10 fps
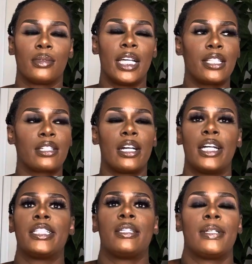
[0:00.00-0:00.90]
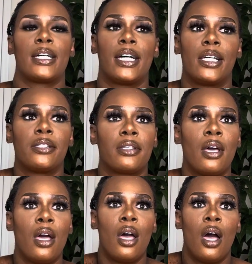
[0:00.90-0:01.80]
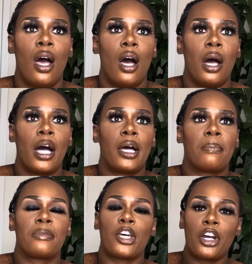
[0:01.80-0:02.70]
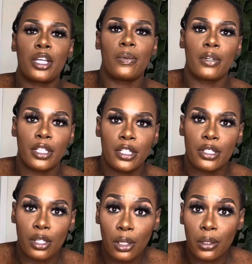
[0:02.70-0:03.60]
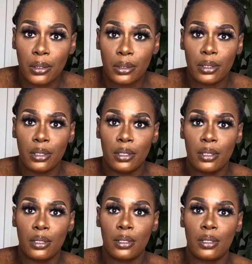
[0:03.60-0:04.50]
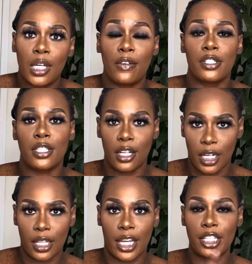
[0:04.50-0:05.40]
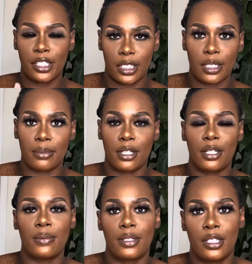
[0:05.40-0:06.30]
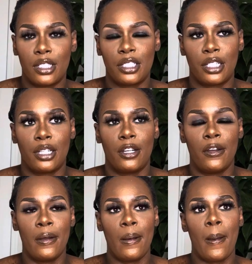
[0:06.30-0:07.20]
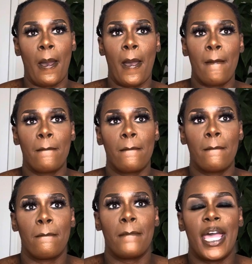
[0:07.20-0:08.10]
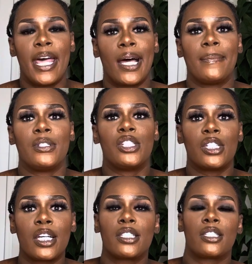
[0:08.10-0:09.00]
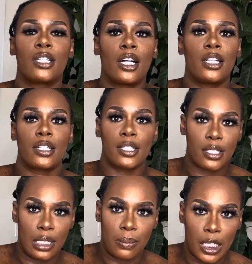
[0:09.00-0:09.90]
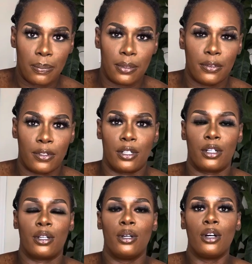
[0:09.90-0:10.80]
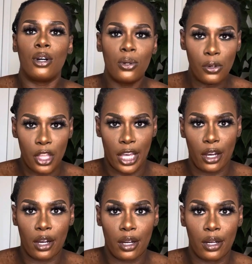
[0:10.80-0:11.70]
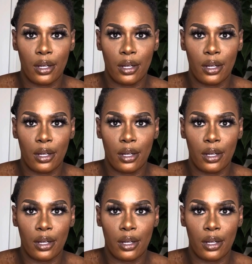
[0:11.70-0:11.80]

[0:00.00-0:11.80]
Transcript: It's crazy because I'm 31 years old. I was 30 last year, I'm 31 this year. And I'm just starting to see people for who they are.